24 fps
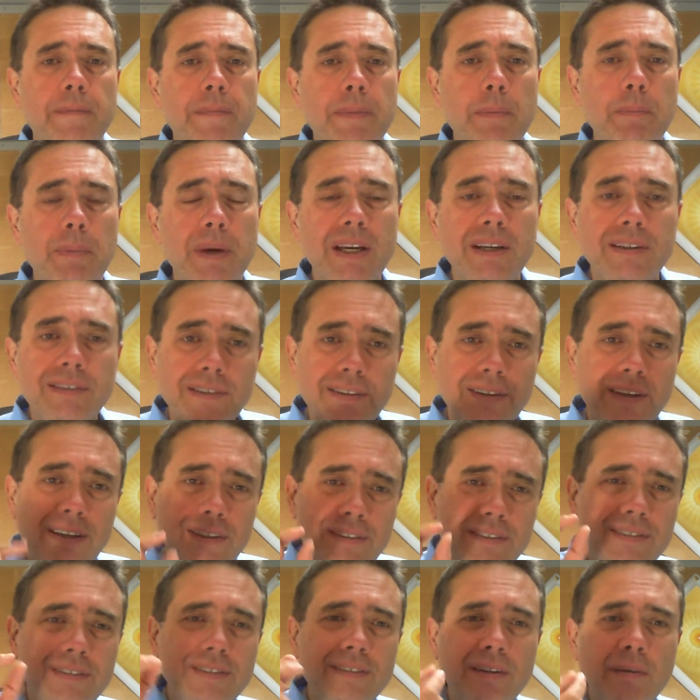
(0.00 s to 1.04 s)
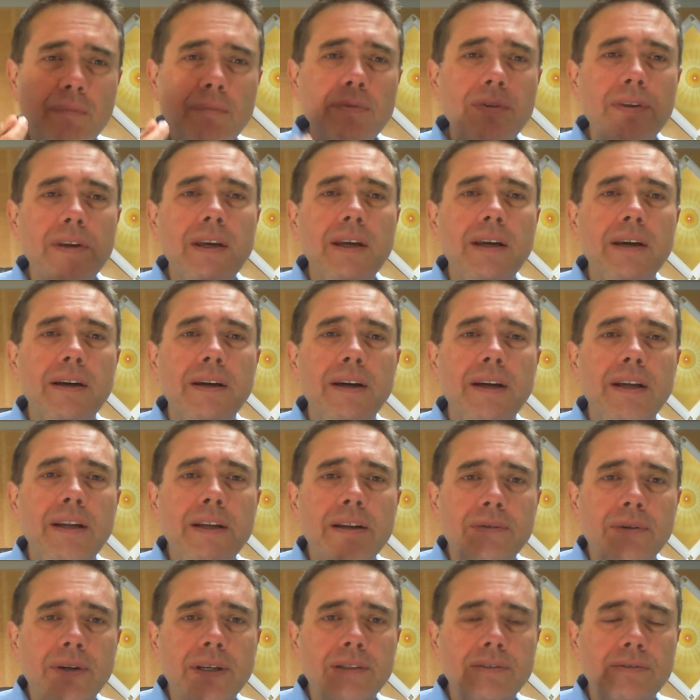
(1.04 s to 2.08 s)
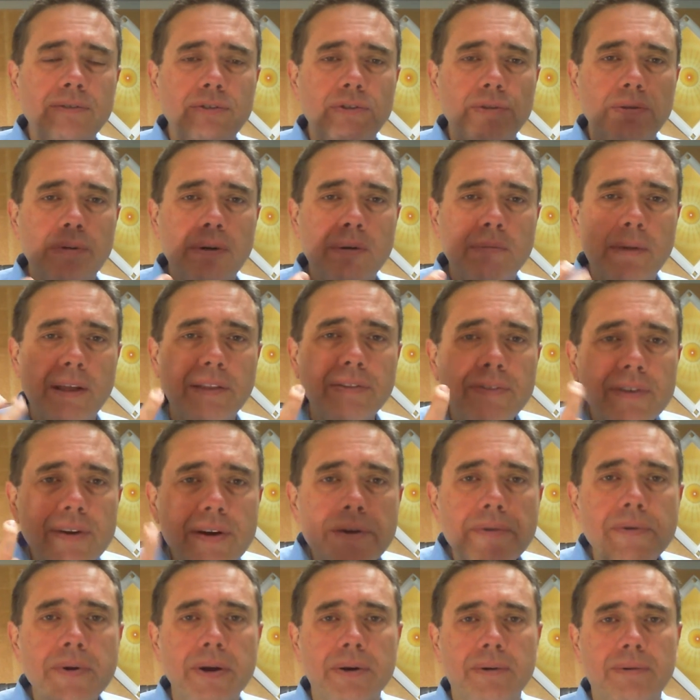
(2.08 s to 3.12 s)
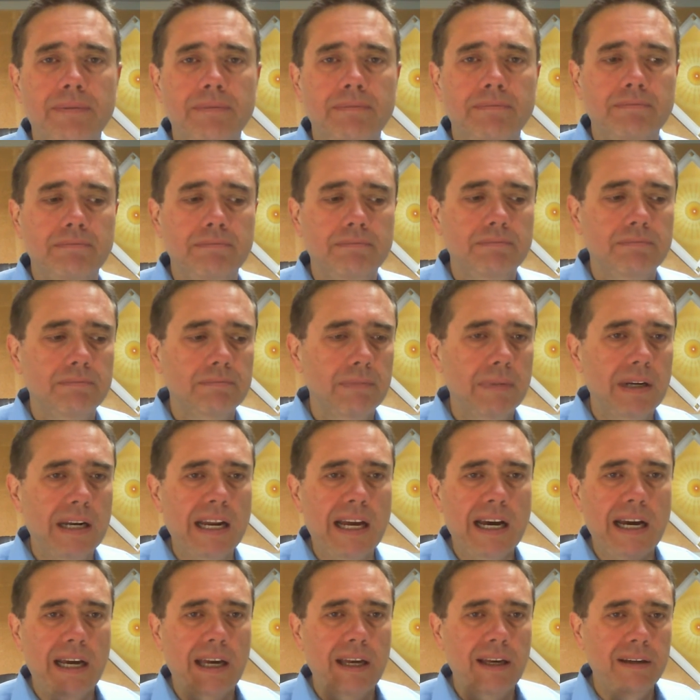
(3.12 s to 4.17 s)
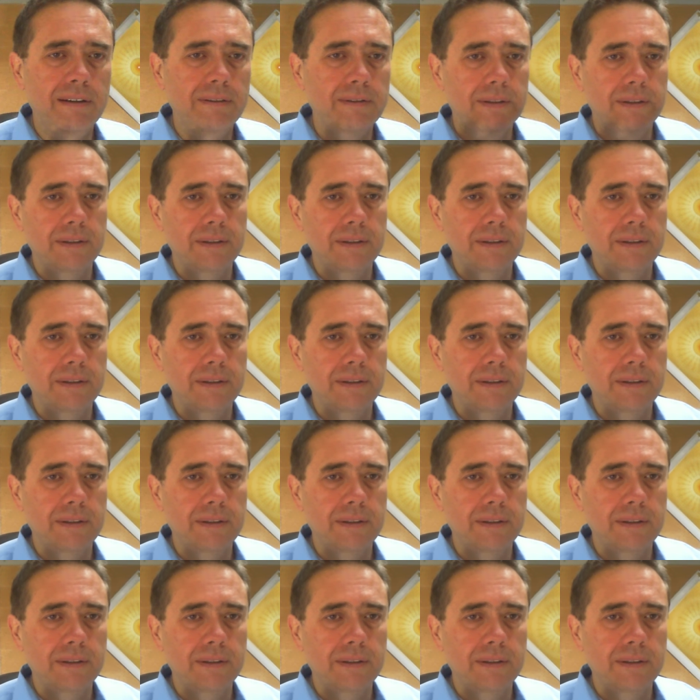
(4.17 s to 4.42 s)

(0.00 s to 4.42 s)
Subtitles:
because it's something inherent to a material like